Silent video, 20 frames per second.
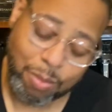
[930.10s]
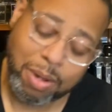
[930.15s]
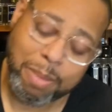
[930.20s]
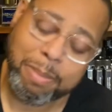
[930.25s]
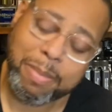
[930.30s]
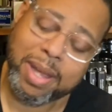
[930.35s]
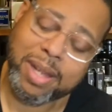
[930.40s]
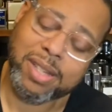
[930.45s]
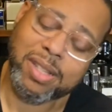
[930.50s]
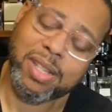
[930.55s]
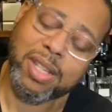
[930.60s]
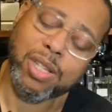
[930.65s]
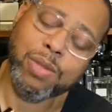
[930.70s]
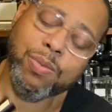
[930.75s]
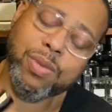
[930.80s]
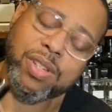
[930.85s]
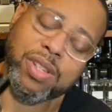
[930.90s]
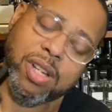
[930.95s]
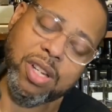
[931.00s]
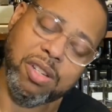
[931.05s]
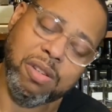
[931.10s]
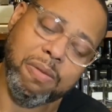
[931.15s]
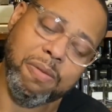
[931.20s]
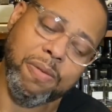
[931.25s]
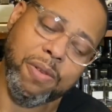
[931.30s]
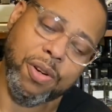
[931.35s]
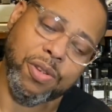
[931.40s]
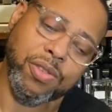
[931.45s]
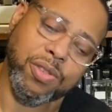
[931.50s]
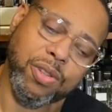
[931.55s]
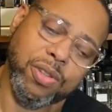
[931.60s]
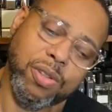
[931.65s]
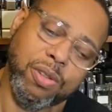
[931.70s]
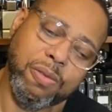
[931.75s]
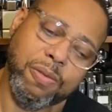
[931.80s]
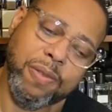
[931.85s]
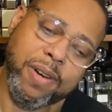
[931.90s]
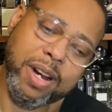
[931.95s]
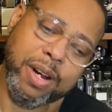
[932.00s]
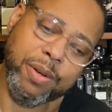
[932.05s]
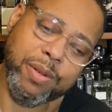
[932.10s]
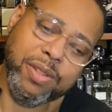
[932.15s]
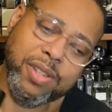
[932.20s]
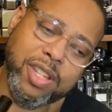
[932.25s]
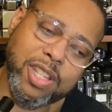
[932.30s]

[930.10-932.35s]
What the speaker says: what makes this one such a versatile fragrance